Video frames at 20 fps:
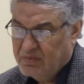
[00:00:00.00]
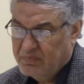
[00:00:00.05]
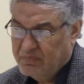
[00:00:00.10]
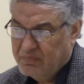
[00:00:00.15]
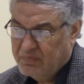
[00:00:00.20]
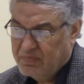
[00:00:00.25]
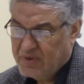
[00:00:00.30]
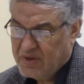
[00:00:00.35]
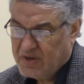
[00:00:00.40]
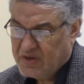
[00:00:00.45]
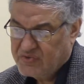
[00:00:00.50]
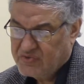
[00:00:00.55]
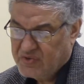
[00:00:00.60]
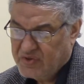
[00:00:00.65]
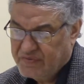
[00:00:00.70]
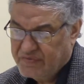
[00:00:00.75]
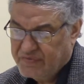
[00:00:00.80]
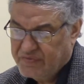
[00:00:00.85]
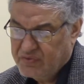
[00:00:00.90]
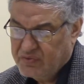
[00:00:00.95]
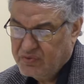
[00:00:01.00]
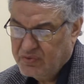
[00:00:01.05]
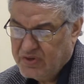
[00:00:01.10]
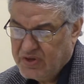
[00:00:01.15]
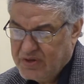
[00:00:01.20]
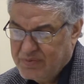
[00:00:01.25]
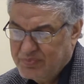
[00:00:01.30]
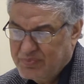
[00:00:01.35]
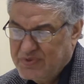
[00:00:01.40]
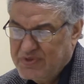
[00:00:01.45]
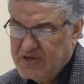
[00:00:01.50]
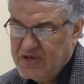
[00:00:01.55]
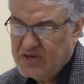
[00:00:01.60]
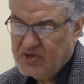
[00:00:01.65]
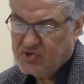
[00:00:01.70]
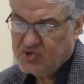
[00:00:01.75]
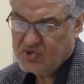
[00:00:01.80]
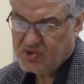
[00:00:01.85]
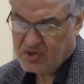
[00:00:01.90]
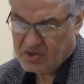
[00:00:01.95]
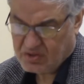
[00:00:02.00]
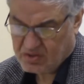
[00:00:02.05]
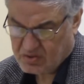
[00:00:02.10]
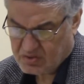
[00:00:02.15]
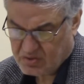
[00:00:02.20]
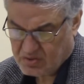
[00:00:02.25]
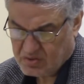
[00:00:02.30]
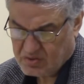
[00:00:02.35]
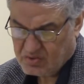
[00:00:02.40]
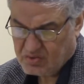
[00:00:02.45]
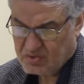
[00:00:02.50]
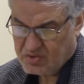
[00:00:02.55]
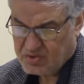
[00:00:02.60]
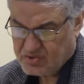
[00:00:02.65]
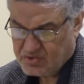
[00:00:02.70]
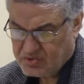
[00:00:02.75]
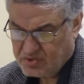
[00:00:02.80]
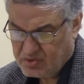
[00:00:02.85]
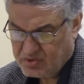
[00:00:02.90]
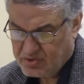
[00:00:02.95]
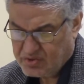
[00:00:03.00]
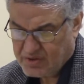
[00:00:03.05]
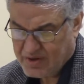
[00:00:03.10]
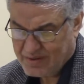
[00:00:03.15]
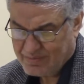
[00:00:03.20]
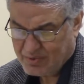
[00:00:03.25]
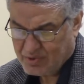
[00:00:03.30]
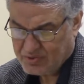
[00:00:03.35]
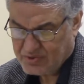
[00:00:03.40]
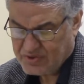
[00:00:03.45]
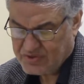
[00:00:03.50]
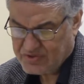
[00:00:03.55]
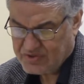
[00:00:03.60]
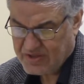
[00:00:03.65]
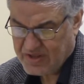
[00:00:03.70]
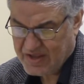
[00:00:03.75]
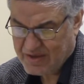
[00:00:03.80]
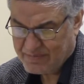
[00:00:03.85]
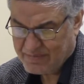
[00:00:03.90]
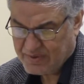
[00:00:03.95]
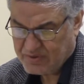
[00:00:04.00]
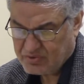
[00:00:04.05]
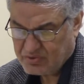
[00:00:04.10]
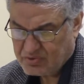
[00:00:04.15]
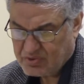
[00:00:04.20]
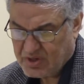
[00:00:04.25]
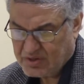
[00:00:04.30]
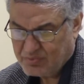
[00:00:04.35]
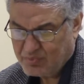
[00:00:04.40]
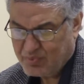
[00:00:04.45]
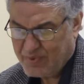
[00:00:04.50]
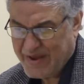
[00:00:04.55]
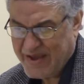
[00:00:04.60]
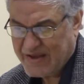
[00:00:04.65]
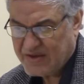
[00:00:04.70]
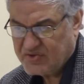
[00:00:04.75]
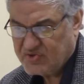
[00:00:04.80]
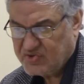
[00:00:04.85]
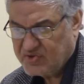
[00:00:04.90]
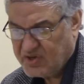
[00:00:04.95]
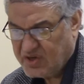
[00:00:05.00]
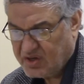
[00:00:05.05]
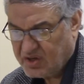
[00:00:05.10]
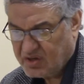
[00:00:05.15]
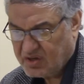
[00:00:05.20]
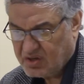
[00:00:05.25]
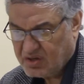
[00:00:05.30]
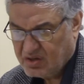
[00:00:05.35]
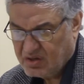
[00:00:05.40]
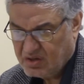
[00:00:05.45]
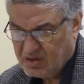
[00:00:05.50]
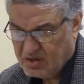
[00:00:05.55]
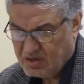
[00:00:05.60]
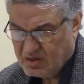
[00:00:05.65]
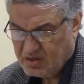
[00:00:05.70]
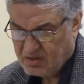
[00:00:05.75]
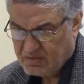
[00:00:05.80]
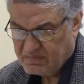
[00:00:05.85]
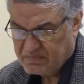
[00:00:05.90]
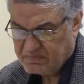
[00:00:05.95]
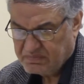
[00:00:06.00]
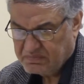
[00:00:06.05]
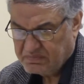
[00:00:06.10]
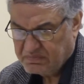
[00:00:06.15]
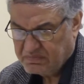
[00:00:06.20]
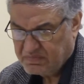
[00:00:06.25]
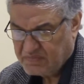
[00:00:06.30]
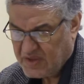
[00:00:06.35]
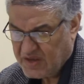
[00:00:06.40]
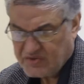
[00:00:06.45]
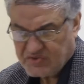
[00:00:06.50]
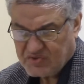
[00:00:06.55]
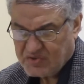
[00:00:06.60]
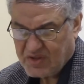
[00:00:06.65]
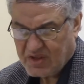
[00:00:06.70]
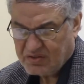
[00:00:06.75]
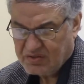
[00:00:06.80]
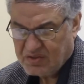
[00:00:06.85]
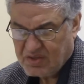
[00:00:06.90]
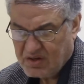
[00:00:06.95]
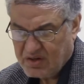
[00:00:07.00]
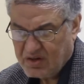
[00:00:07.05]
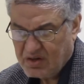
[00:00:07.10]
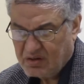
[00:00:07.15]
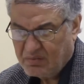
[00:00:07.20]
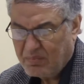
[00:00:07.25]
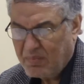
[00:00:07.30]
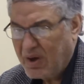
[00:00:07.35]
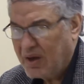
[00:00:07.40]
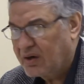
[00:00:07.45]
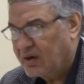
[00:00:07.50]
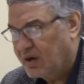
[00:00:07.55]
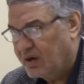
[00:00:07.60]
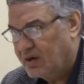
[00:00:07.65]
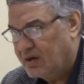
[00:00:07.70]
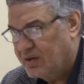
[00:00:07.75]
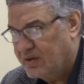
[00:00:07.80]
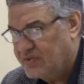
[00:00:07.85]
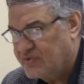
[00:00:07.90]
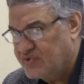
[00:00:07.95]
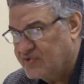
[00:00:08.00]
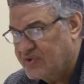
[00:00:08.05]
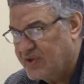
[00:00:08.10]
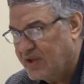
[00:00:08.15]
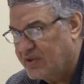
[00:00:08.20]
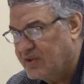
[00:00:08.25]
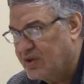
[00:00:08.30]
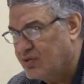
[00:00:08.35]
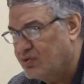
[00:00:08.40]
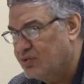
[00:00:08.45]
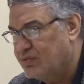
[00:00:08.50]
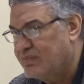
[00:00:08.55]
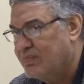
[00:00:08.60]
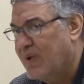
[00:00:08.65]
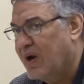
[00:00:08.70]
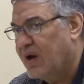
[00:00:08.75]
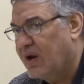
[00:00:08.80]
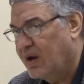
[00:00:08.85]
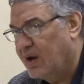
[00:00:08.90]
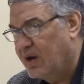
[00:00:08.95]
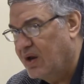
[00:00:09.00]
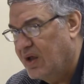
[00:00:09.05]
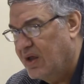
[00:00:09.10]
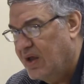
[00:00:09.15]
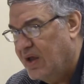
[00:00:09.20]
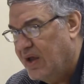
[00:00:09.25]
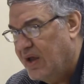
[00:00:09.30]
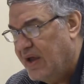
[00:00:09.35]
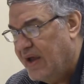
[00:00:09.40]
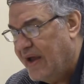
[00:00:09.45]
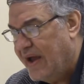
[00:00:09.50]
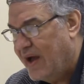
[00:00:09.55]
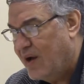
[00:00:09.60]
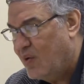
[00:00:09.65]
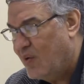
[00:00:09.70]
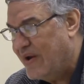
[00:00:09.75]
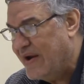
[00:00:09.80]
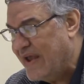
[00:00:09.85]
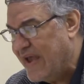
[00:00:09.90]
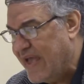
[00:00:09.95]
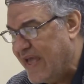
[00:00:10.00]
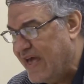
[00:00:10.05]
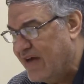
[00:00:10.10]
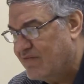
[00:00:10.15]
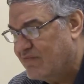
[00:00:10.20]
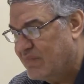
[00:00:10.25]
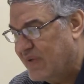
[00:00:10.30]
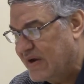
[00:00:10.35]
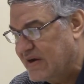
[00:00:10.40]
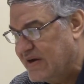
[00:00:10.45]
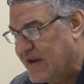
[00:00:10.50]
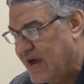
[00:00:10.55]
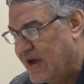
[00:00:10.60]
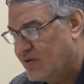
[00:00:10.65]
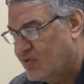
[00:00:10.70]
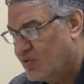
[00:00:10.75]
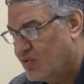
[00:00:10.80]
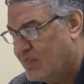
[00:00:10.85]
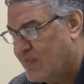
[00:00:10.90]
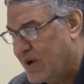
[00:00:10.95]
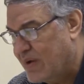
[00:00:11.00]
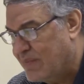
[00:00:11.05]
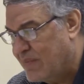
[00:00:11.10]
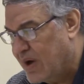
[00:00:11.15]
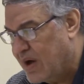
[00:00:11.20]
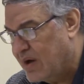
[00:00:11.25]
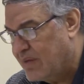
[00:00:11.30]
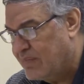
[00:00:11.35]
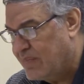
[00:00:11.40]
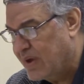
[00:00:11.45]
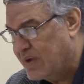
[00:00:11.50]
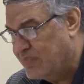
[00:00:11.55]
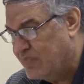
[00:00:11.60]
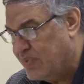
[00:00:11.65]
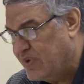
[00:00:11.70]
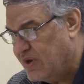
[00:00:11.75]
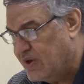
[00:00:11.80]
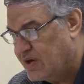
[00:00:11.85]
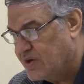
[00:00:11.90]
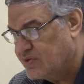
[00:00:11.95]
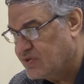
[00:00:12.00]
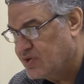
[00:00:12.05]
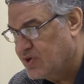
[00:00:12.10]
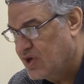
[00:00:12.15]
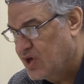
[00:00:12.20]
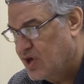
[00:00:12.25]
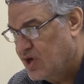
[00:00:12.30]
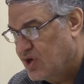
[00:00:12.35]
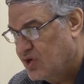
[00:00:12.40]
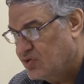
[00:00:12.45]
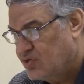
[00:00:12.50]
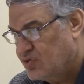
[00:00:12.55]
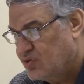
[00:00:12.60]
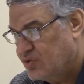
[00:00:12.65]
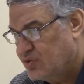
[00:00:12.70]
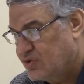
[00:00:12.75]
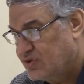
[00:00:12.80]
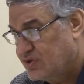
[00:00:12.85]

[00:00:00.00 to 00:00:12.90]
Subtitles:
Because if you keep teaching your children about Islam, but you're not practicing, that's not the real model. This is not the good model. I want to have my dad or my mom, my parents, to